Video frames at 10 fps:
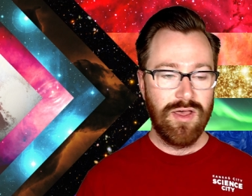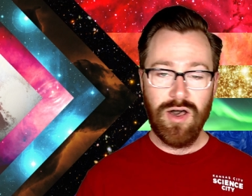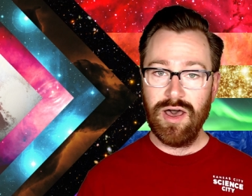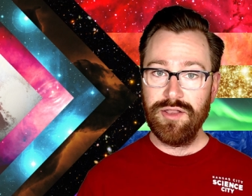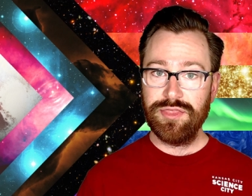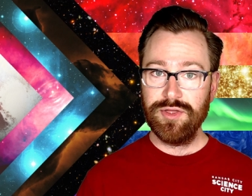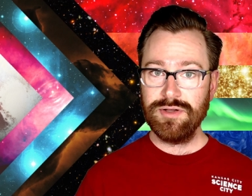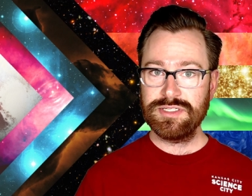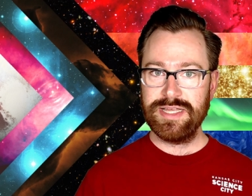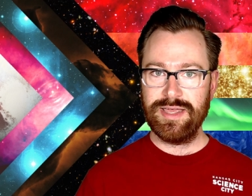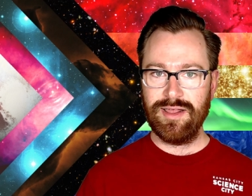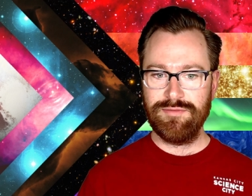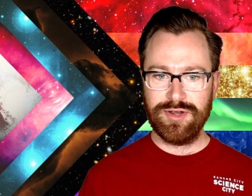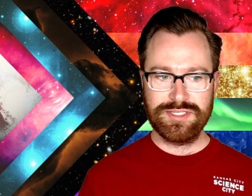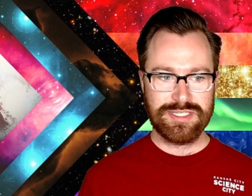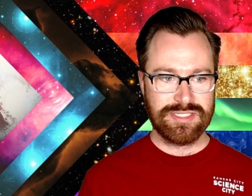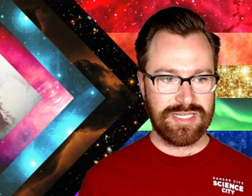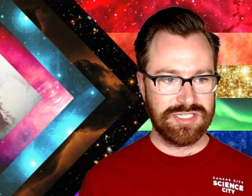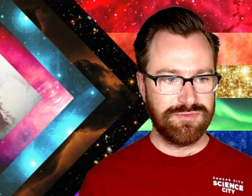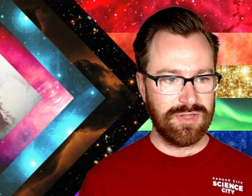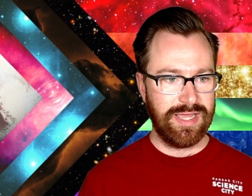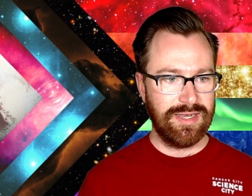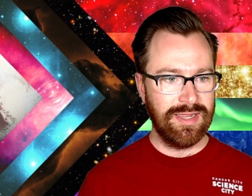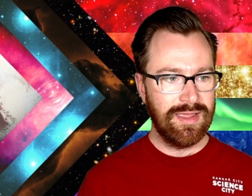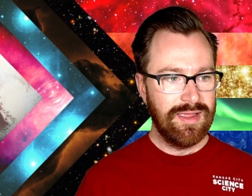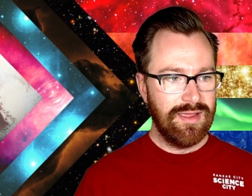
on Thursday. It had a very successful landing,